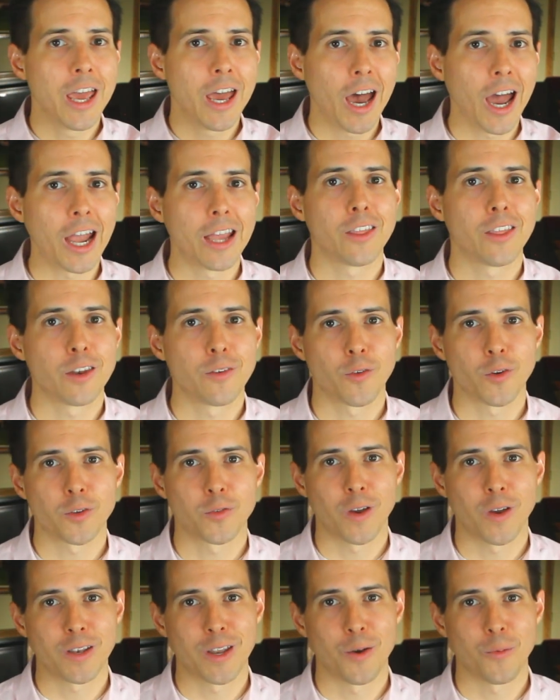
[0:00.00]
highly
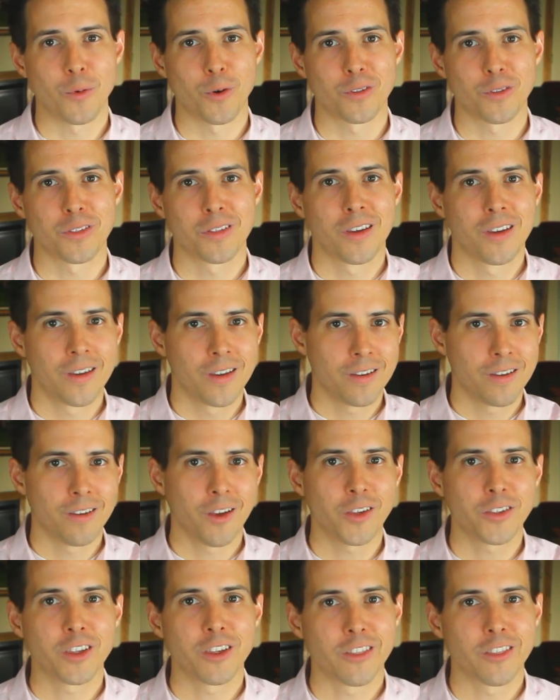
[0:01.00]
diversified net worth.
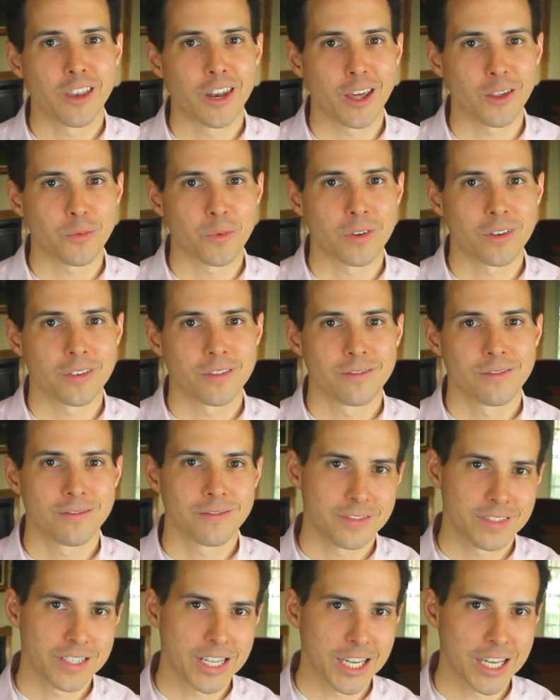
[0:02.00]
I'll see you in the next one.
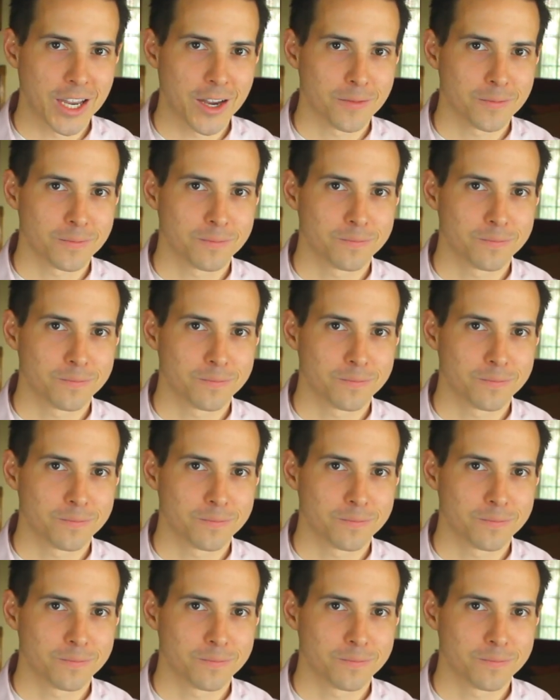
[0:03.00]
Take care.